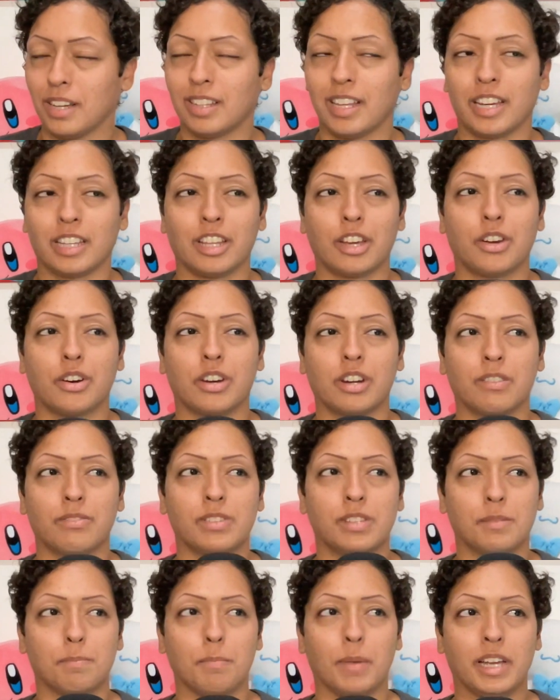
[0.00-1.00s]
like they could
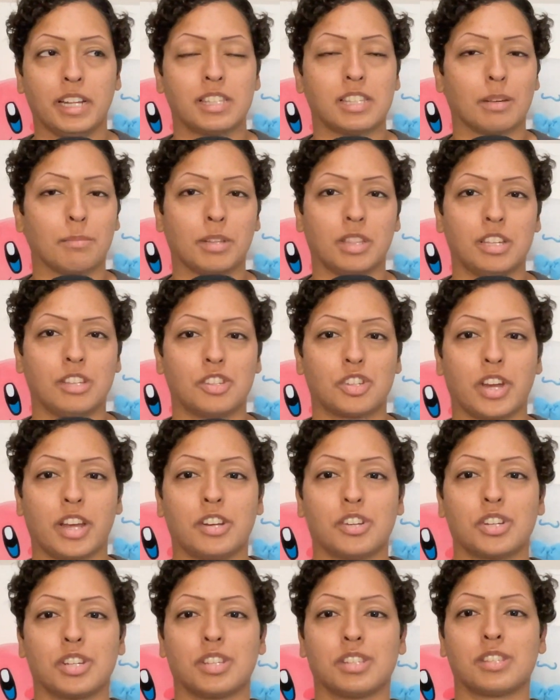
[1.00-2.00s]
have made some of these
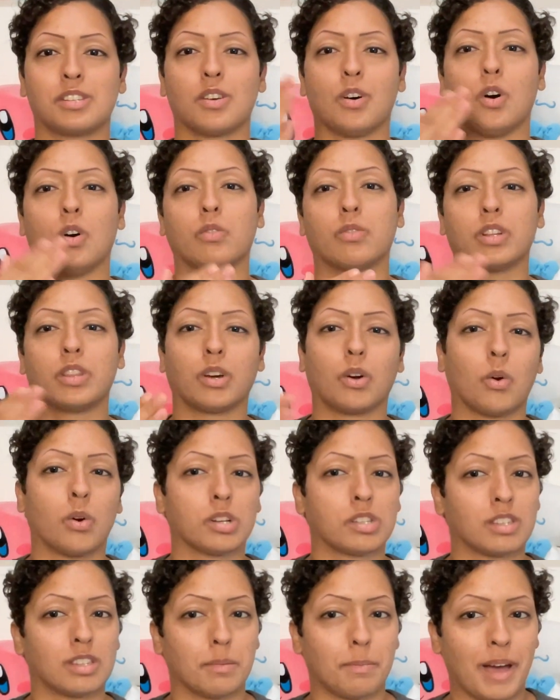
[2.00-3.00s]
changes over the
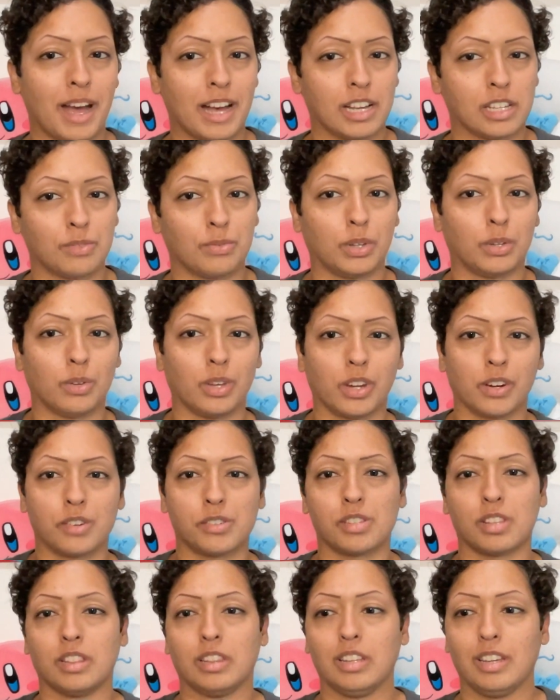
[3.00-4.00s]
course of the past few years
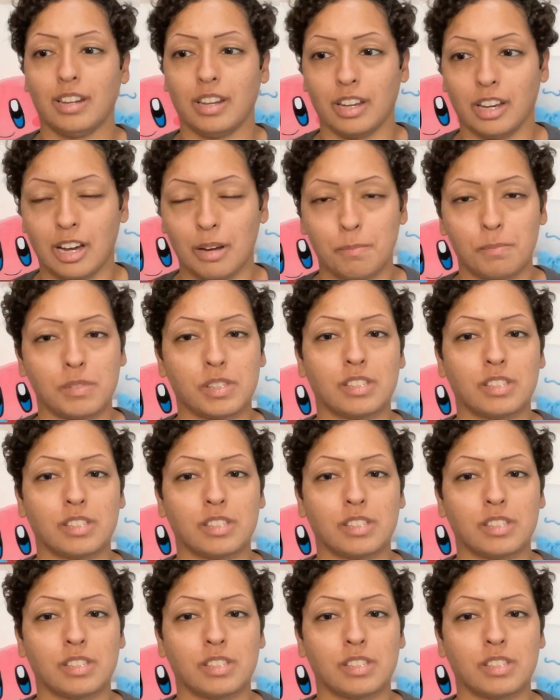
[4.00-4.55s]
leading up